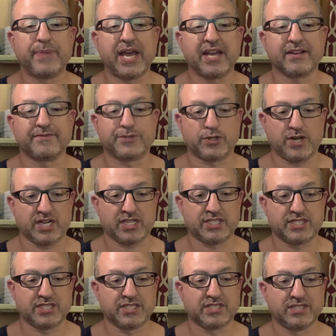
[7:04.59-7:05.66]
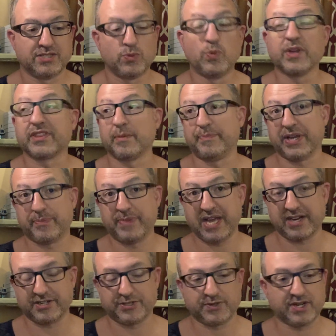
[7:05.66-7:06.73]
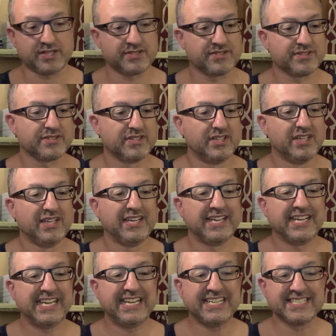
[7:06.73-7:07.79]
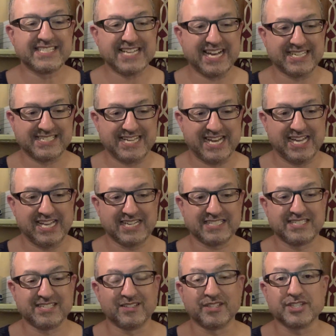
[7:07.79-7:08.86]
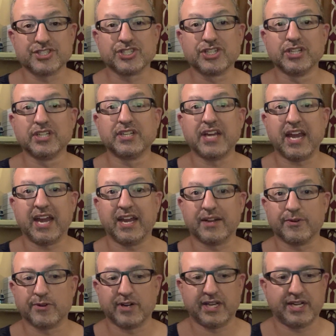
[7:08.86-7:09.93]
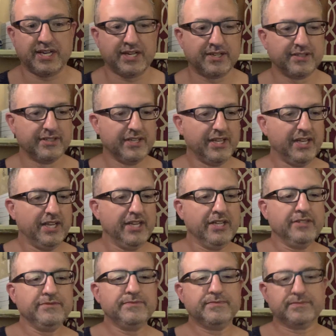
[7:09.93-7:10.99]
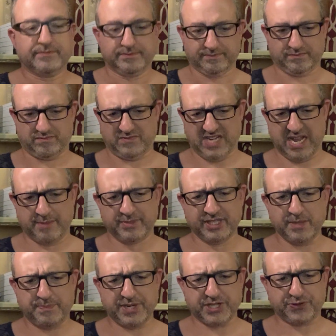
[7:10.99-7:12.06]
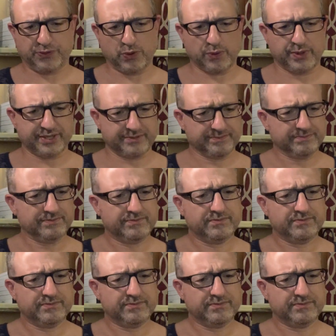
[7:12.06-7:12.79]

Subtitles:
bag of tricks. With a big bag of tricks. He's not dying till he's good and ready. Emily pitched forward